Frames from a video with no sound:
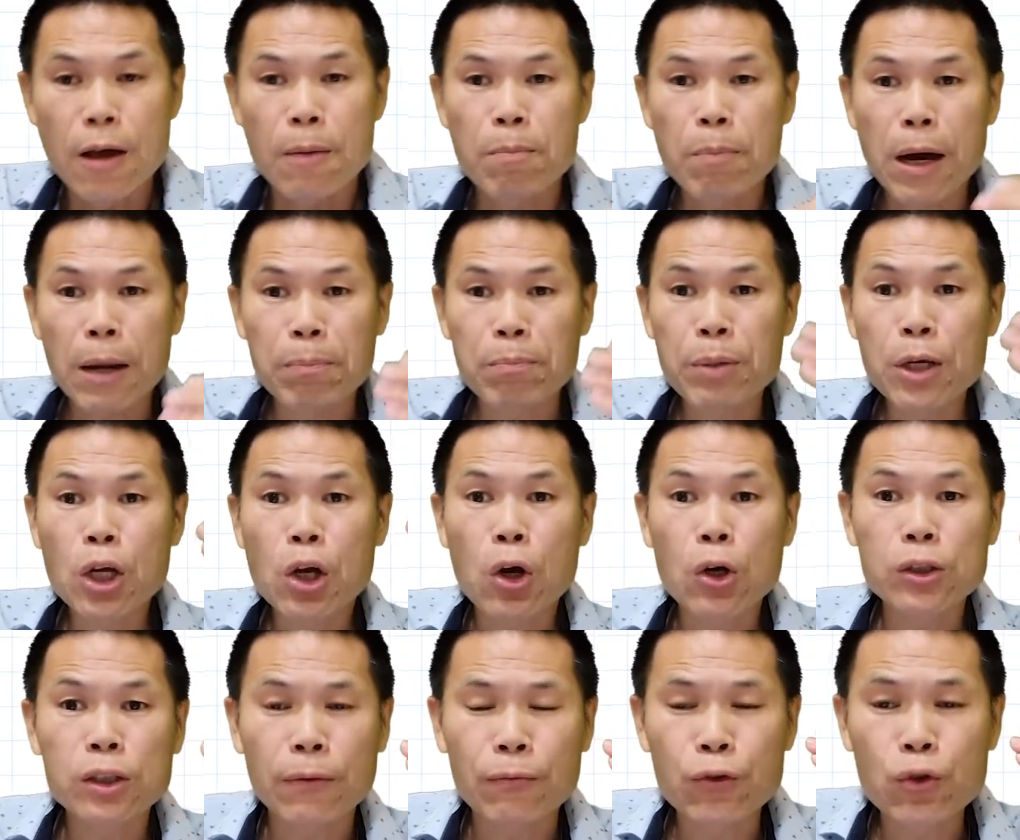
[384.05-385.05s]
But
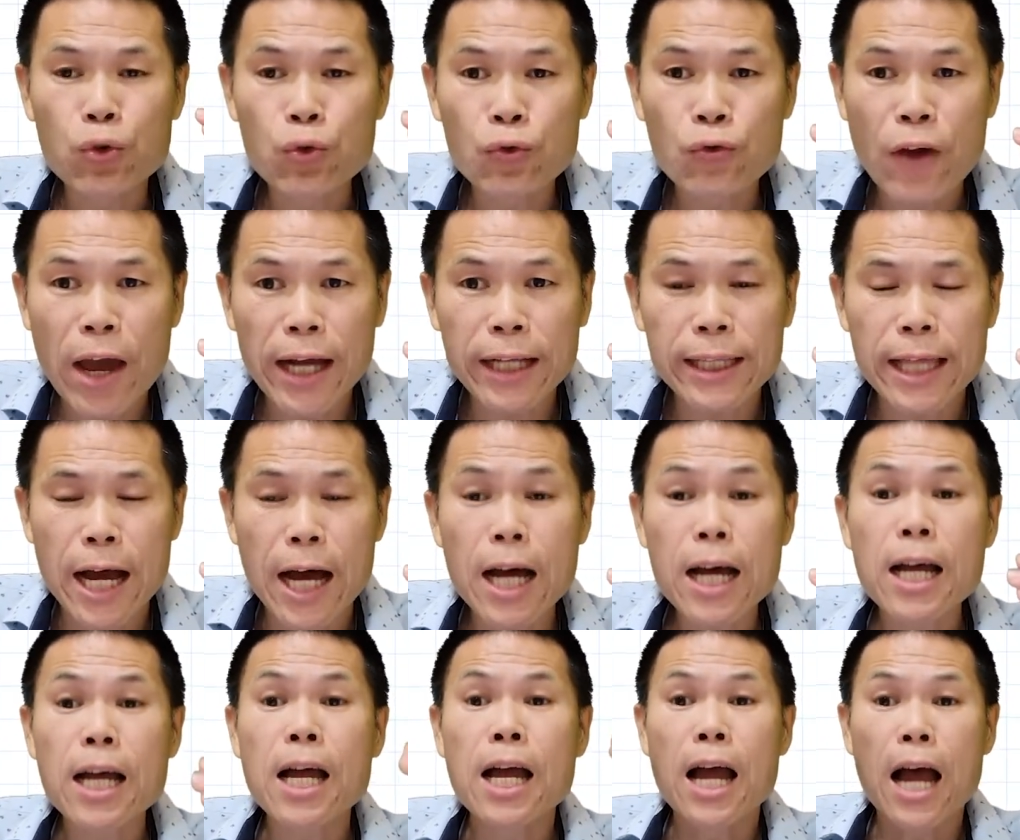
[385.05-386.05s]
because of two vectors